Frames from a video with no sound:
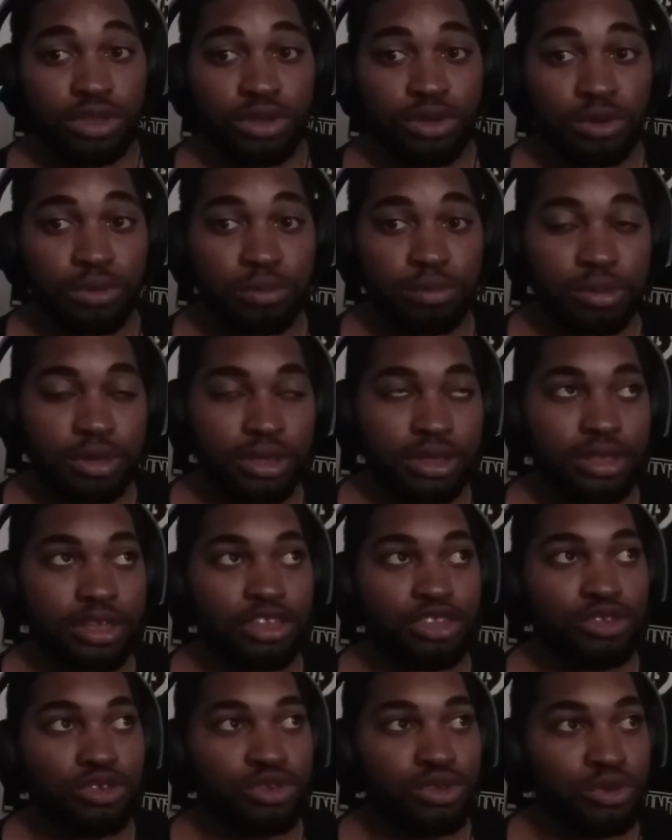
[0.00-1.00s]
dual
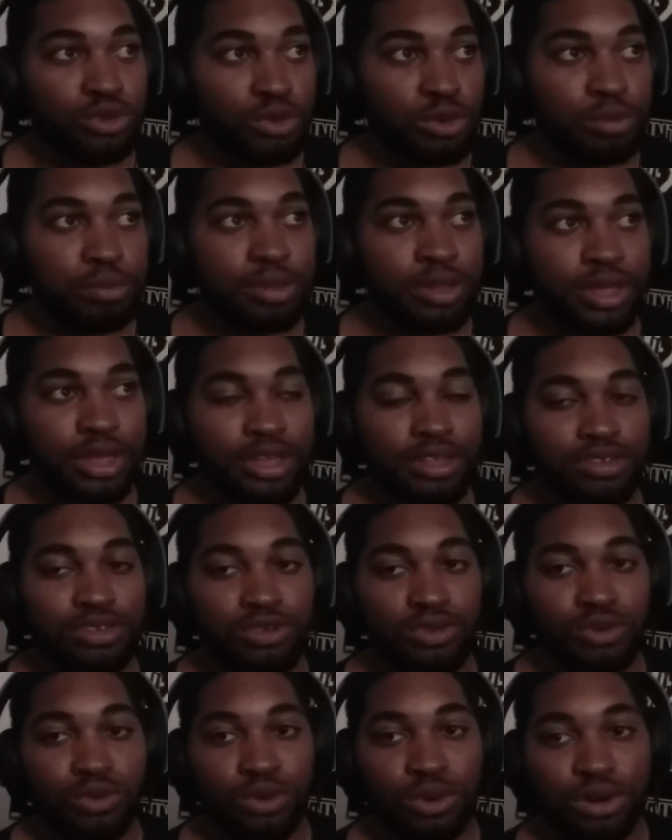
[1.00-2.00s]
a dual blade
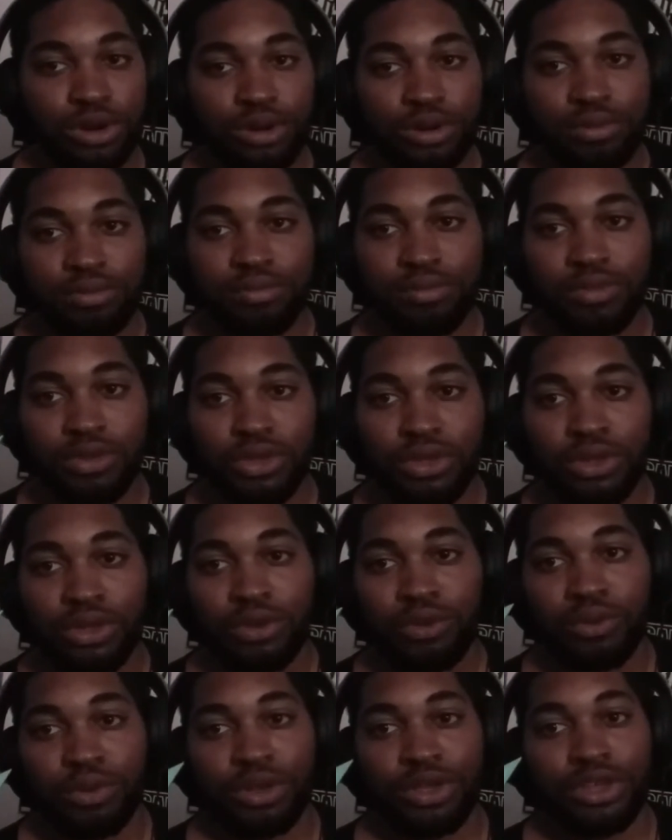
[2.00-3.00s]
sword.
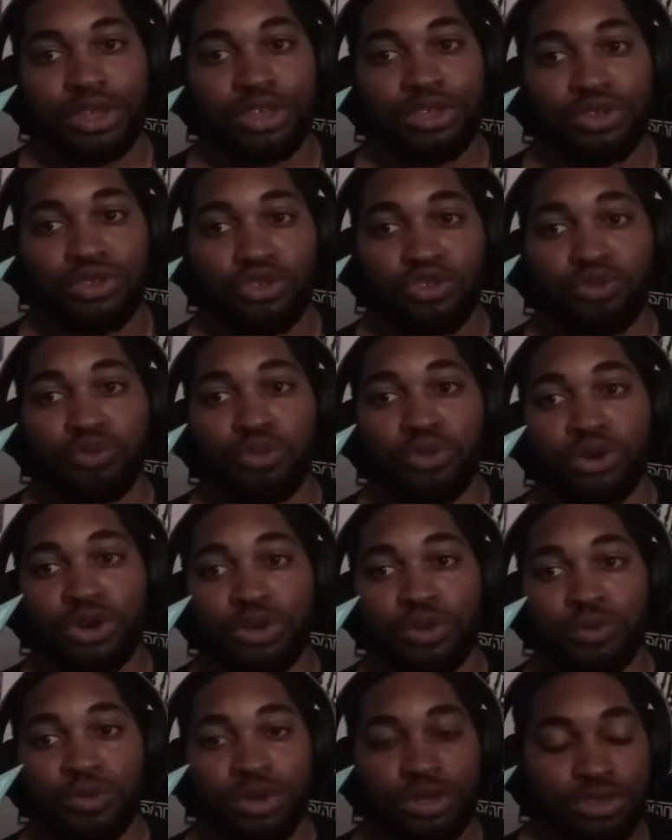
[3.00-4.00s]
you can use more
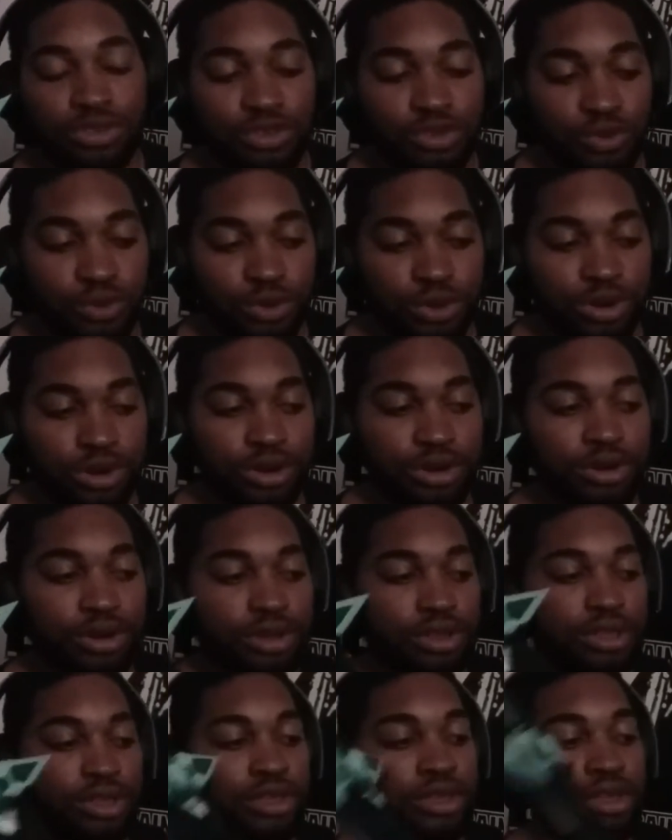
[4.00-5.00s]
than one sword.
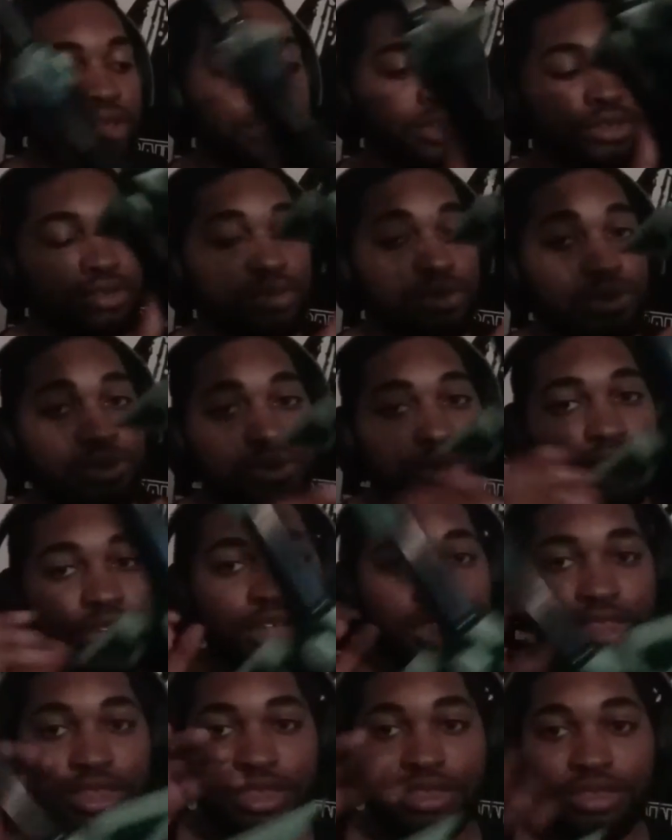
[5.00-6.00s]
So,
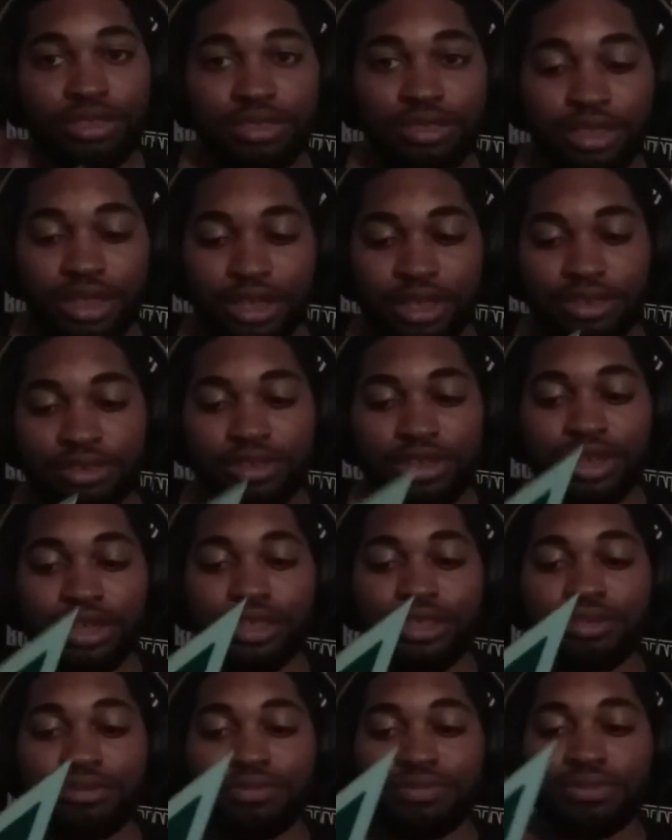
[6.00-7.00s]
and like I said,
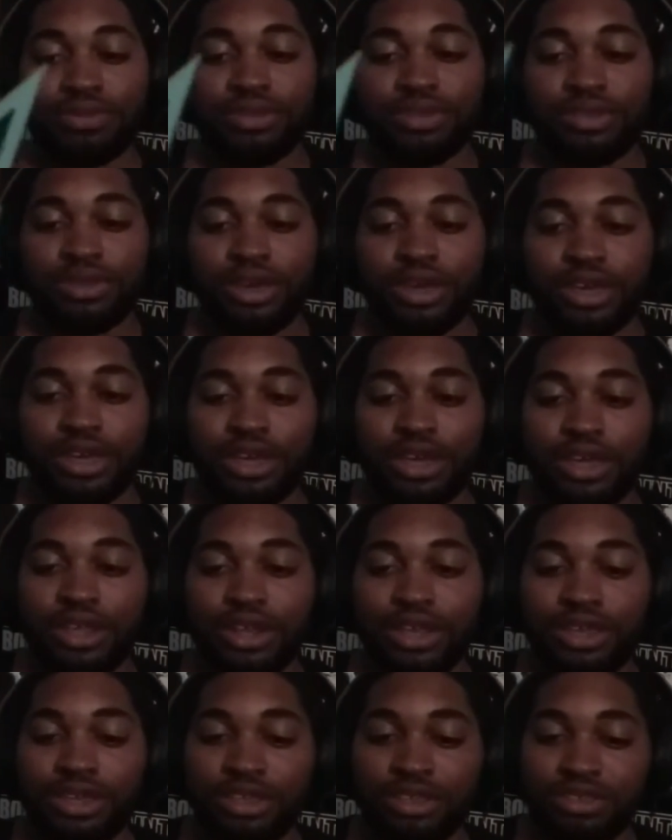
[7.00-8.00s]
it
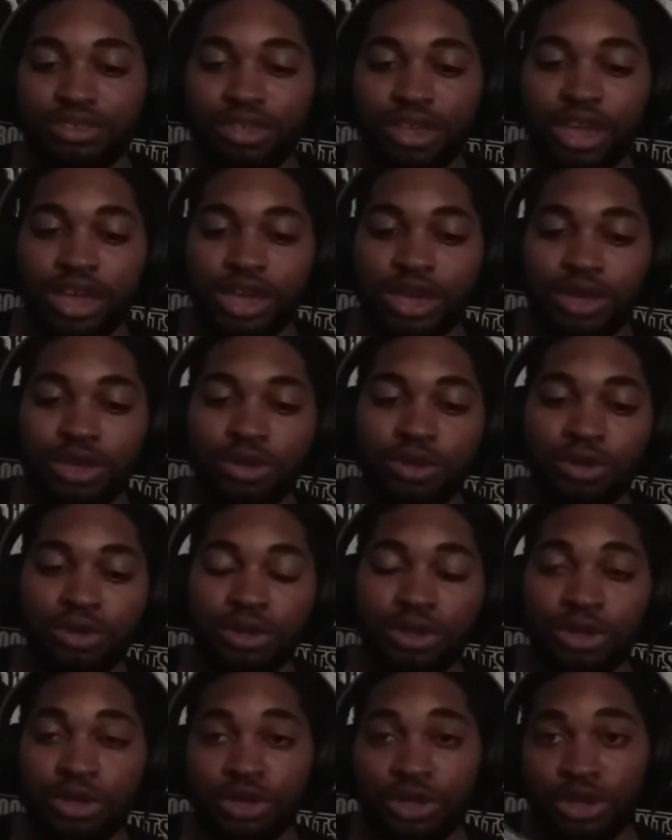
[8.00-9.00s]
is a
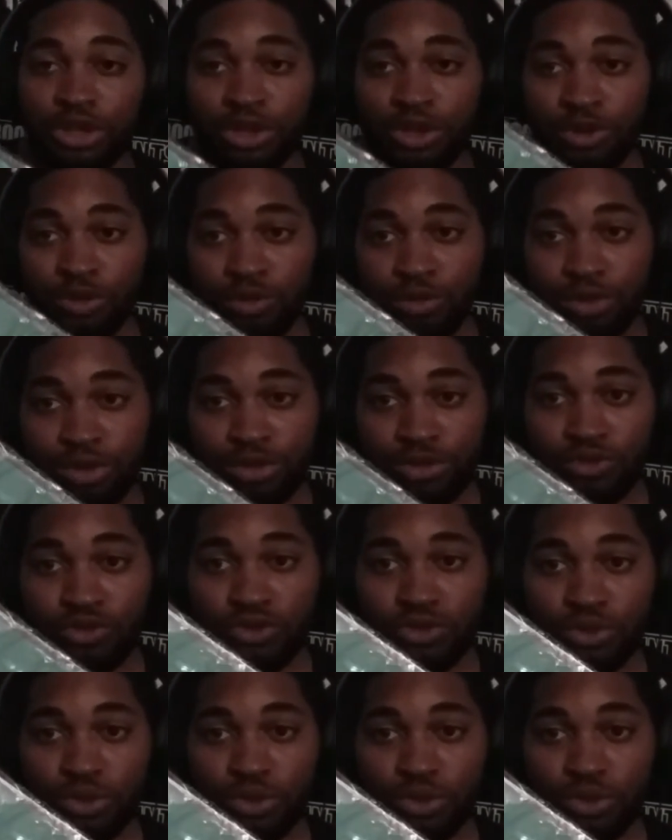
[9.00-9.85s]
real